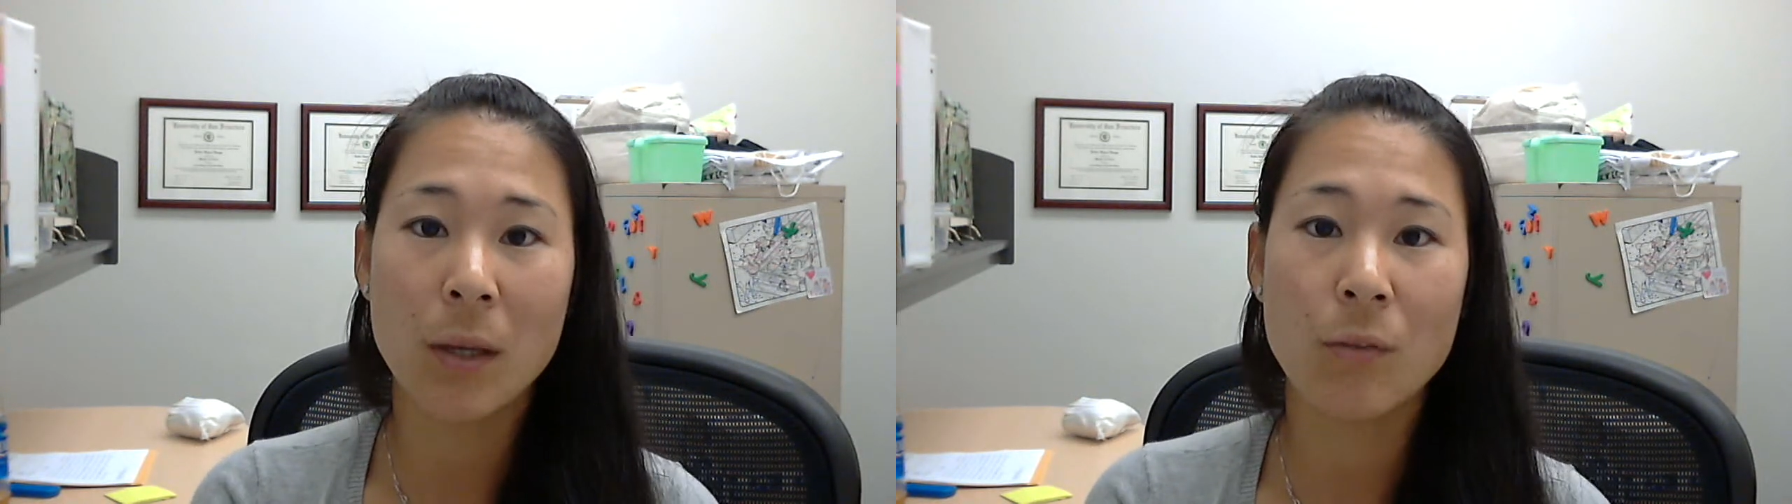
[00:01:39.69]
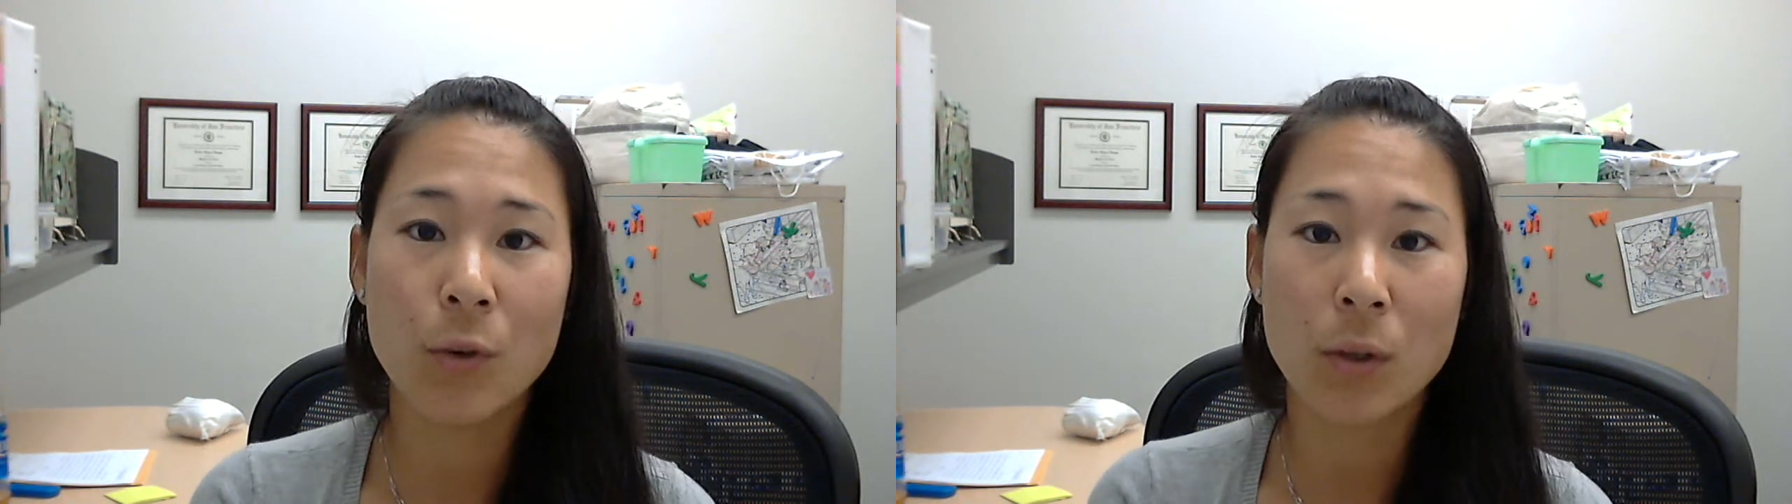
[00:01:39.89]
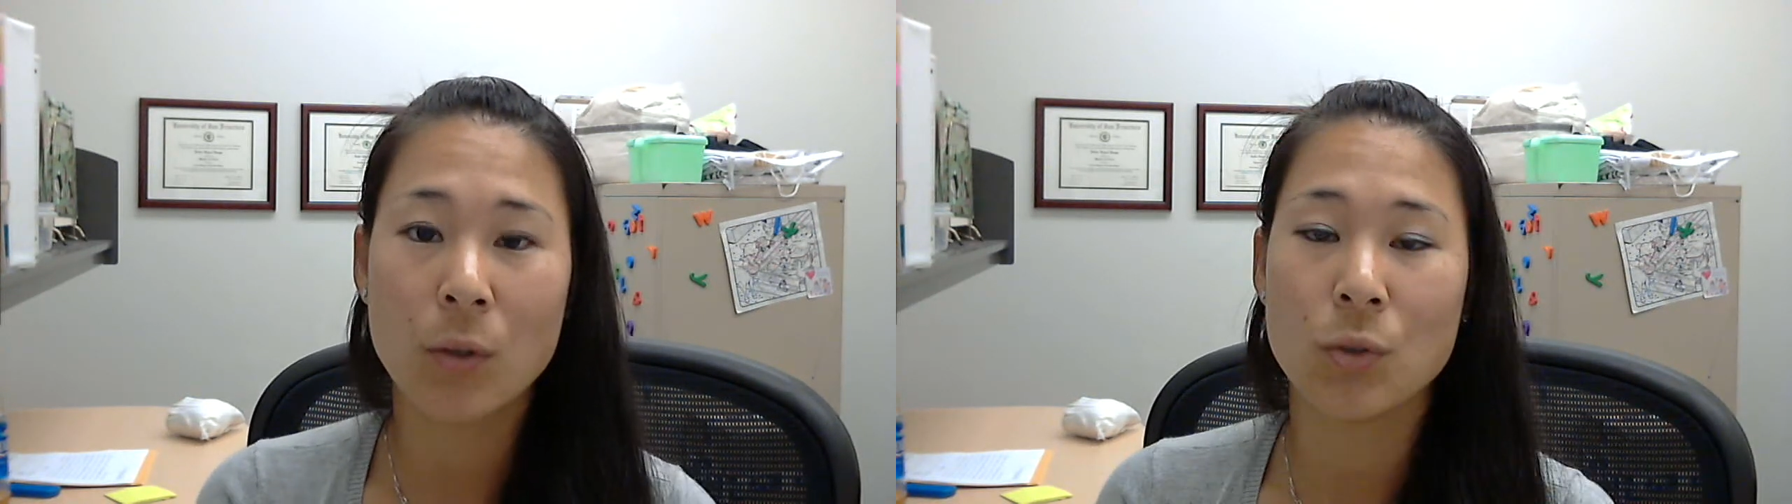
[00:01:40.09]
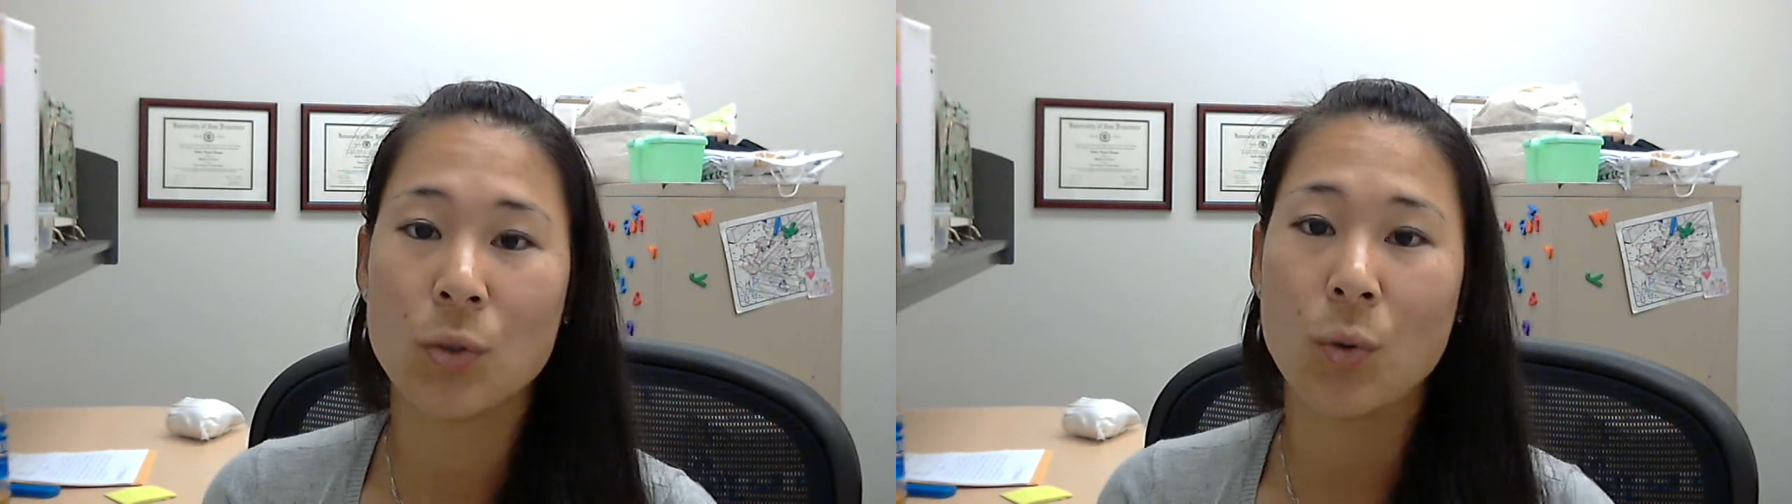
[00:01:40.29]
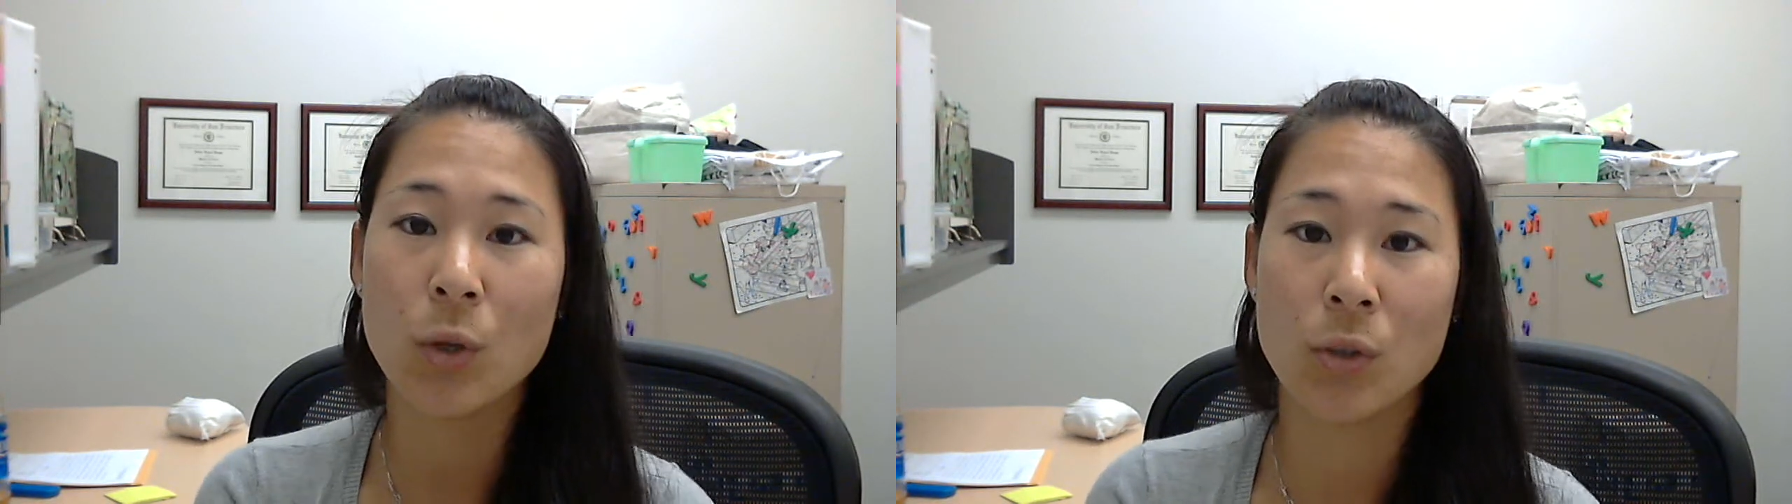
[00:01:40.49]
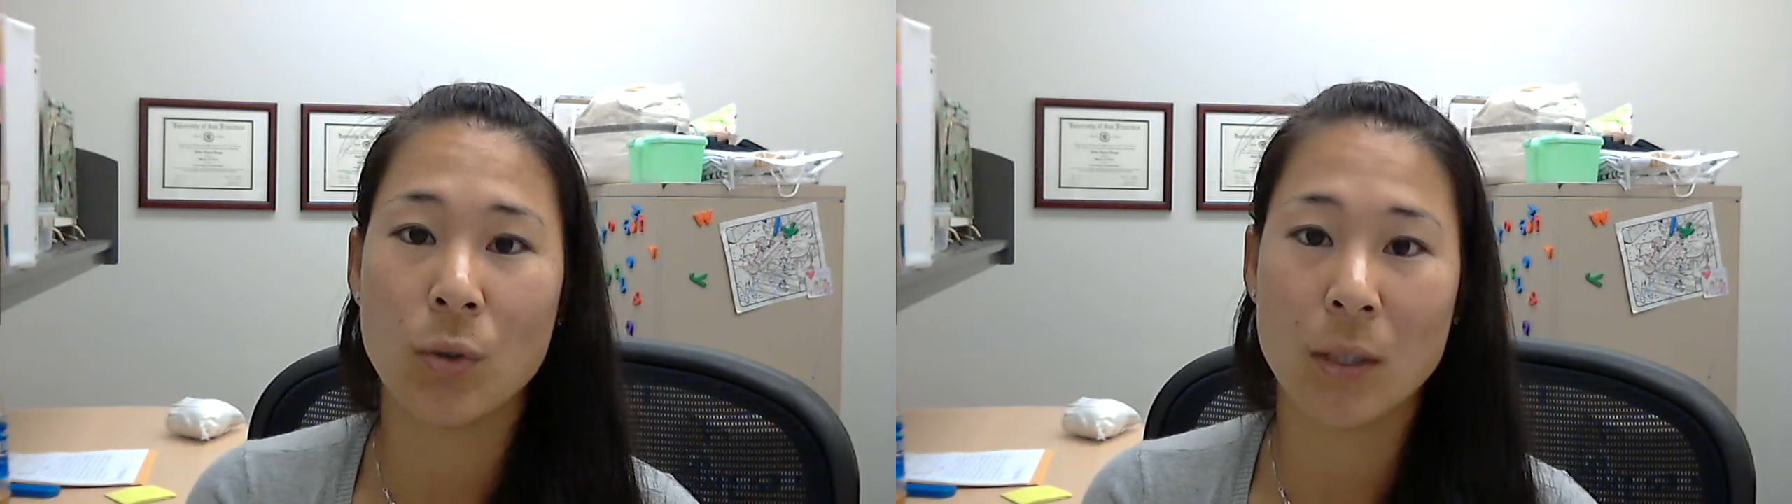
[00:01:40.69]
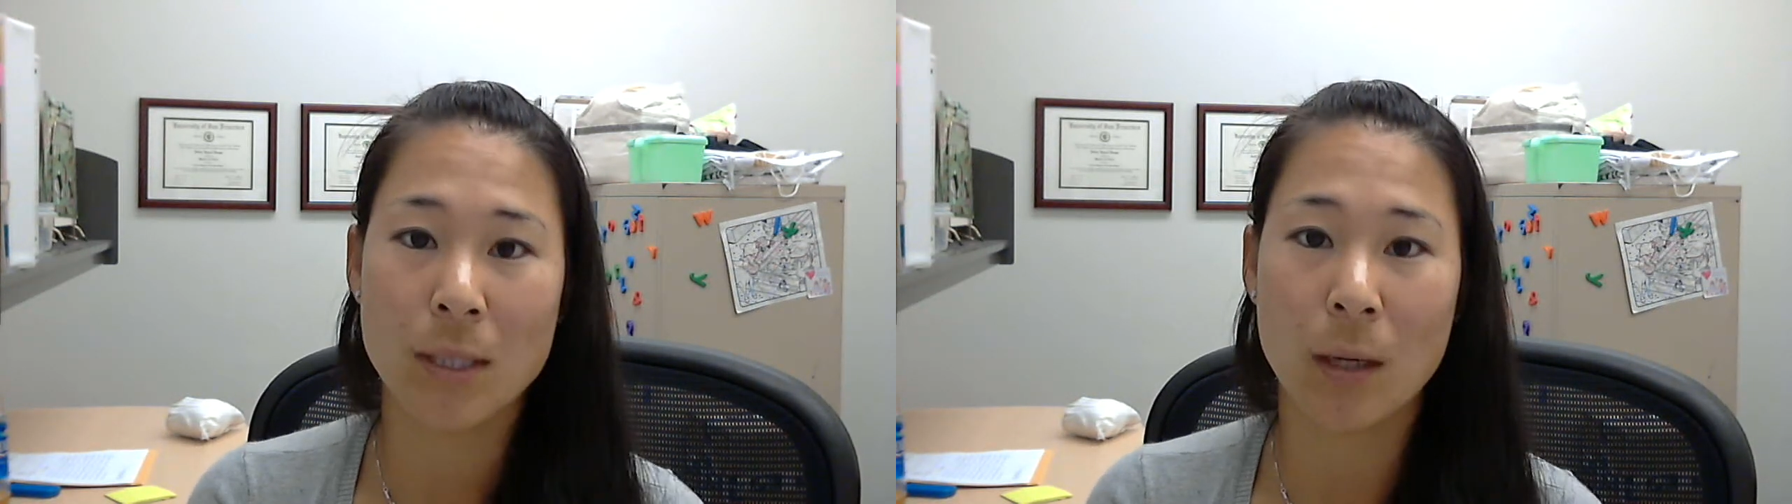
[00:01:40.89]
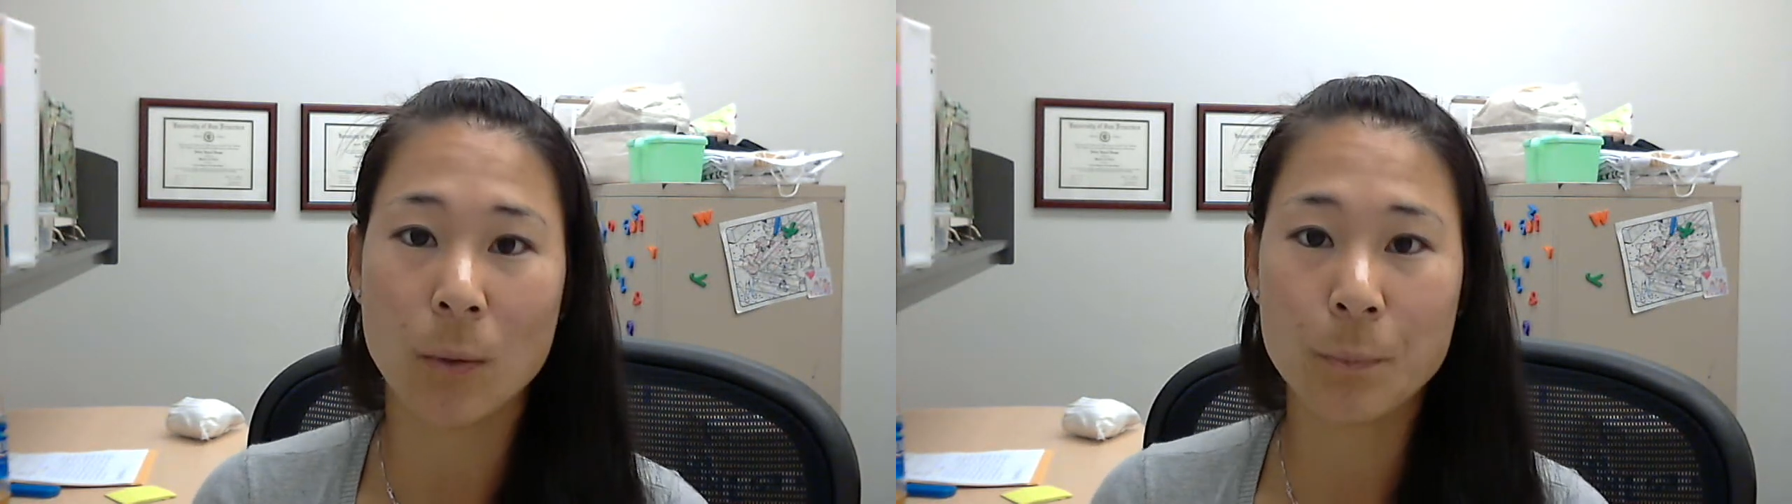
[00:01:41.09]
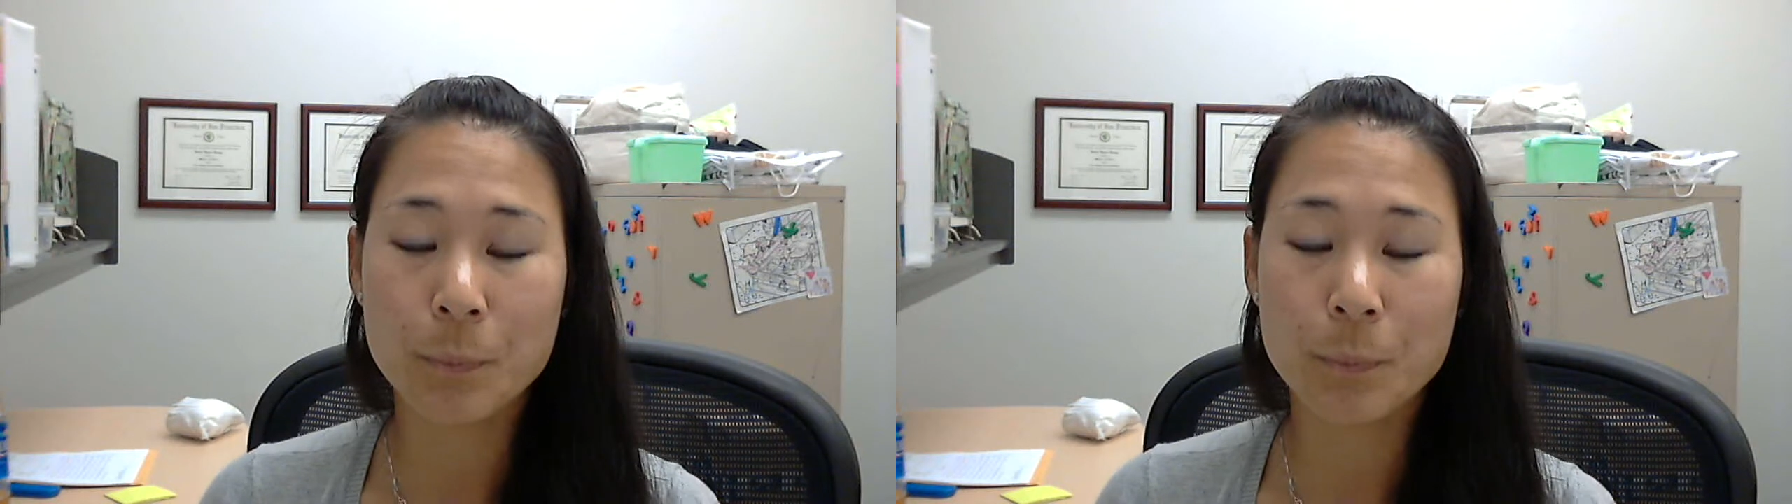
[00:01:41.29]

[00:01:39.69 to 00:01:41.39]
in foreclosure or short sale.